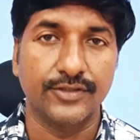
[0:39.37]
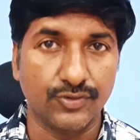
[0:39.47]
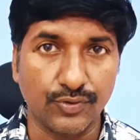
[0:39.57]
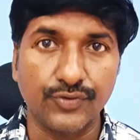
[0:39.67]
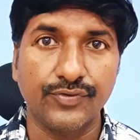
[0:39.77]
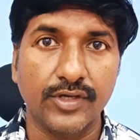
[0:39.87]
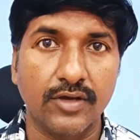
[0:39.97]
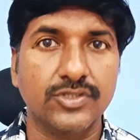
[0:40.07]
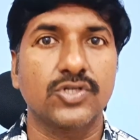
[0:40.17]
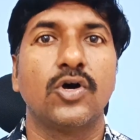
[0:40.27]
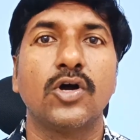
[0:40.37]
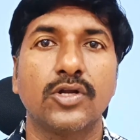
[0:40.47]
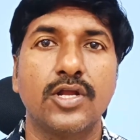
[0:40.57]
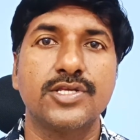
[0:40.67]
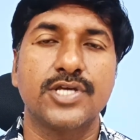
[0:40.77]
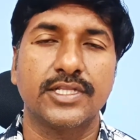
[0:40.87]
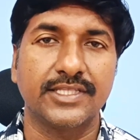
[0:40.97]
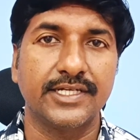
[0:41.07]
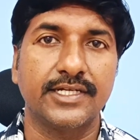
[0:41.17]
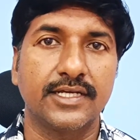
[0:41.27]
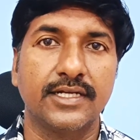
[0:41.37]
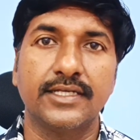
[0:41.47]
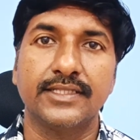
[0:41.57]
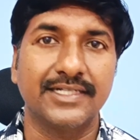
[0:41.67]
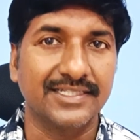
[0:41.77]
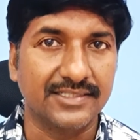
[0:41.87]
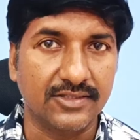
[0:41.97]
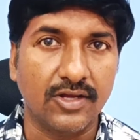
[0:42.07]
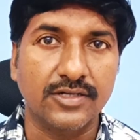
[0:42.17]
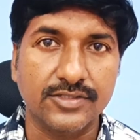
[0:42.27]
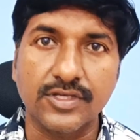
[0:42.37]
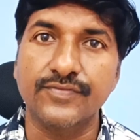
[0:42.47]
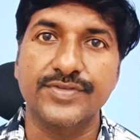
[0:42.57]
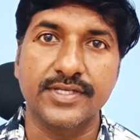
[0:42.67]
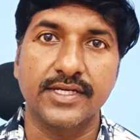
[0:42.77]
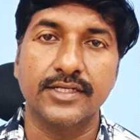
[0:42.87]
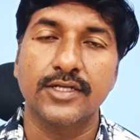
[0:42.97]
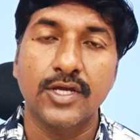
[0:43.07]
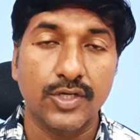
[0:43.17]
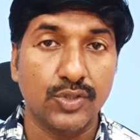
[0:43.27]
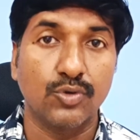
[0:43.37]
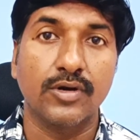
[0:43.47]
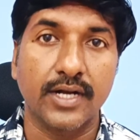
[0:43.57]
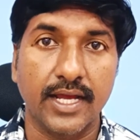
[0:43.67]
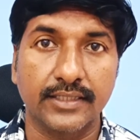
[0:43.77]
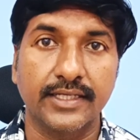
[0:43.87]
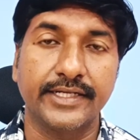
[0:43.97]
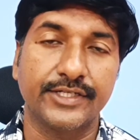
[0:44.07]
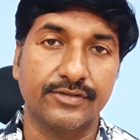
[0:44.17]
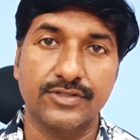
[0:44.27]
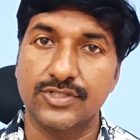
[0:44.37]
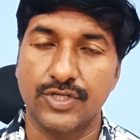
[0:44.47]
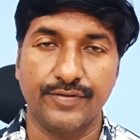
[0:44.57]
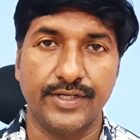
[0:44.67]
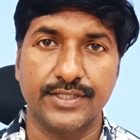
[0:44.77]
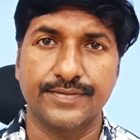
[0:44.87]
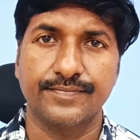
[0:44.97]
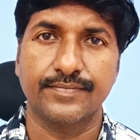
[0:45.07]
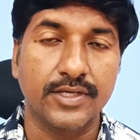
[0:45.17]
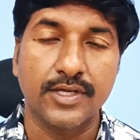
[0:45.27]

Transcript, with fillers: So if you have strong knowledge on theoretically, that is not sufficient to crack the interviews nowadays.